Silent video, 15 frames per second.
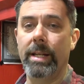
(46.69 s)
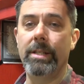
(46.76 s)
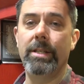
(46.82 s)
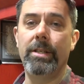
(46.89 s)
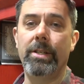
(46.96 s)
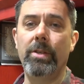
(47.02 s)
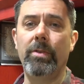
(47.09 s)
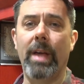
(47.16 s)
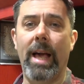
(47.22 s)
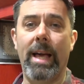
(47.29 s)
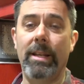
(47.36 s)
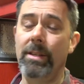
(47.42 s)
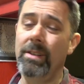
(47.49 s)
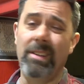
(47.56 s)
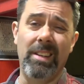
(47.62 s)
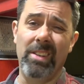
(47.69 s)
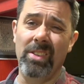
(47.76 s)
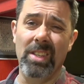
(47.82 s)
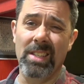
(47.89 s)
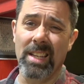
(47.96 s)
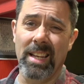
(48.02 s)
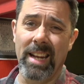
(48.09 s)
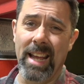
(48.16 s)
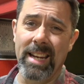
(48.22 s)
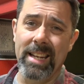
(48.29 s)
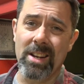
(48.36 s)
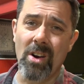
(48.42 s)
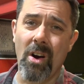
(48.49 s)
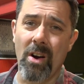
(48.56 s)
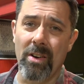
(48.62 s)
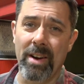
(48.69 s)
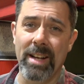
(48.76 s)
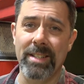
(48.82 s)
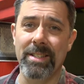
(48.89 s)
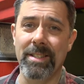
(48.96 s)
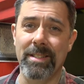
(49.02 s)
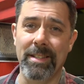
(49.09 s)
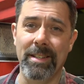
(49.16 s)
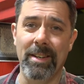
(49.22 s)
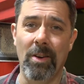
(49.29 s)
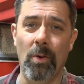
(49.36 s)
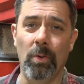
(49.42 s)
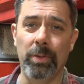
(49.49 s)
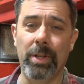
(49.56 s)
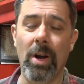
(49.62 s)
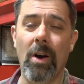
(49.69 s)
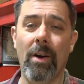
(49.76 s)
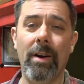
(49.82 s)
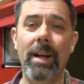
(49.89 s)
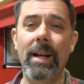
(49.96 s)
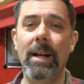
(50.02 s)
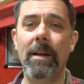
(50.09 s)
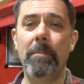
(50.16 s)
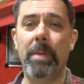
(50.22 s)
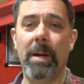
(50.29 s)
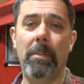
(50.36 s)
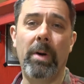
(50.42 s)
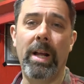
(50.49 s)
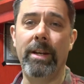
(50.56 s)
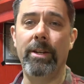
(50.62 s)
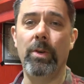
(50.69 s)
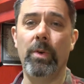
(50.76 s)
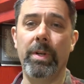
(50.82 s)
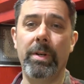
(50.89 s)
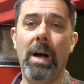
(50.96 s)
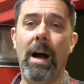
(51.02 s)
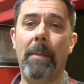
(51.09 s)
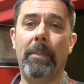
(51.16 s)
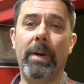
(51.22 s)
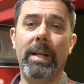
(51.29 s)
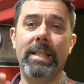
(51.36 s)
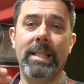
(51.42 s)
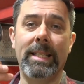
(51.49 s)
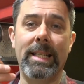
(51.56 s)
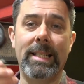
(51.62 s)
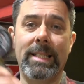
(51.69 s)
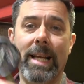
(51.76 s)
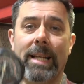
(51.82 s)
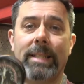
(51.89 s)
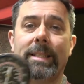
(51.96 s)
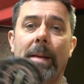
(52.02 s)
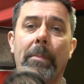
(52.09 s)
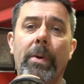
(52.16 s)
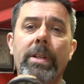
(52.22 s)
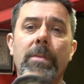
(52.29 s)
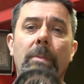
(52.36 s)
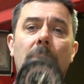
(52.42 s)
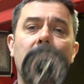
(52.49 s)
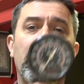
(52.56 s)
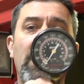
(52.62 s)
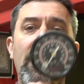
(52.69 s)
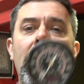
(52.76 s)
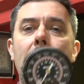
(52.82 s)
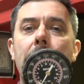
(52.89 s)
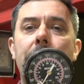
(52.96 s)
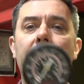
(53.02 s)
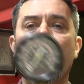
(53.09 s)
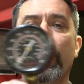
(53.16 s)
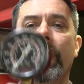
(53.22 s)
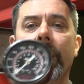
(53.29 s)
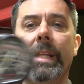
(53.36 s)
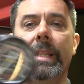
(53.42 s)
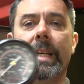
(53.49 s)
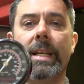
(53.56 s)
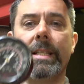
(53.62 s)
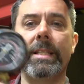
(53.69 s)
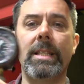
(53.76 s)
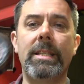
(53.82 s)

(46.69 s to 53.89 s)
And to do that, and you can do this on any car, not just an old car, but a brand new one operates on the exact same principles, you're going to need this.